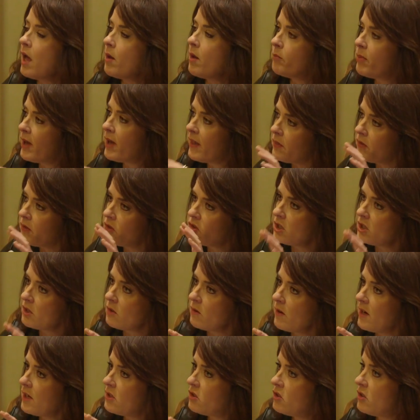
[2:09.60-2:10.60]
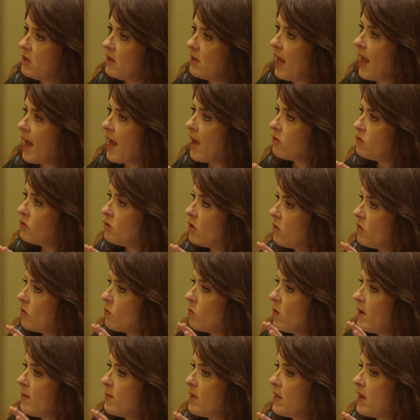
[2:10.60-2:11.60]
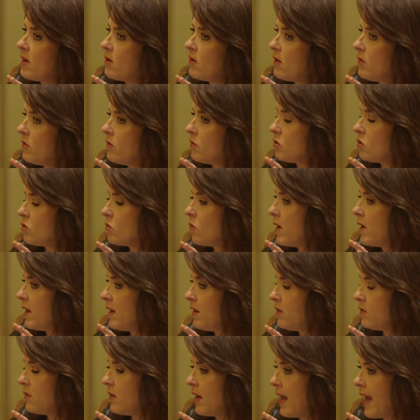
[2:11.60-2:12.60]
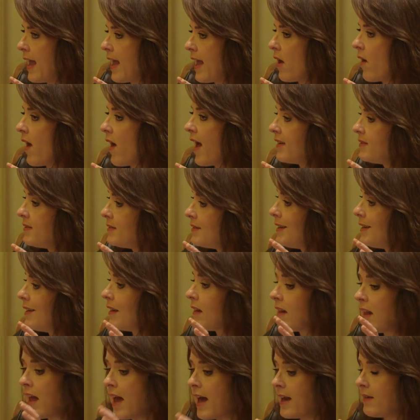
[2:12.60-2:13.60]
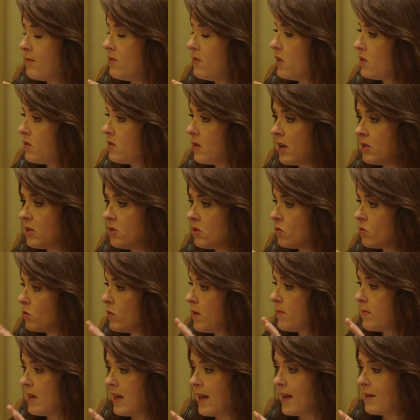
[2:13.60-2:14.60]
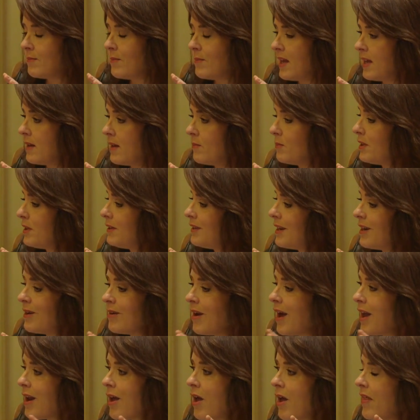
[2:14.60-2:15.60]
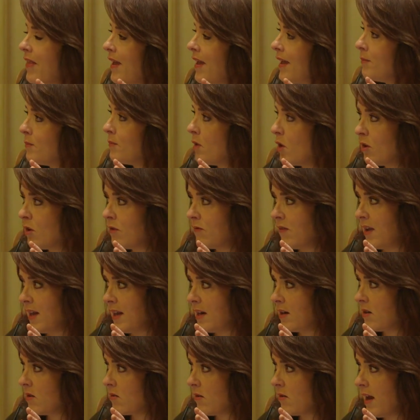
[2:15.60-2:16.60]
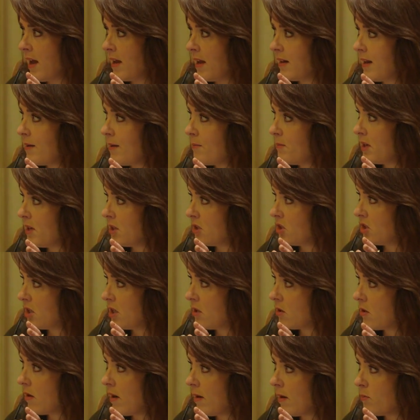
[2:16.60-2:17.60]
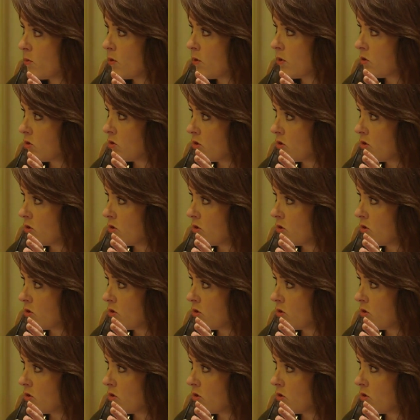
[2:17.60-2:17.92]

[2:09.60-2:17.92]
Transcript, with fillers: But the generation now, so the women that are in their 20s now, I see a lot of this, not just women and men, but they're not all that motivated around ambition or upward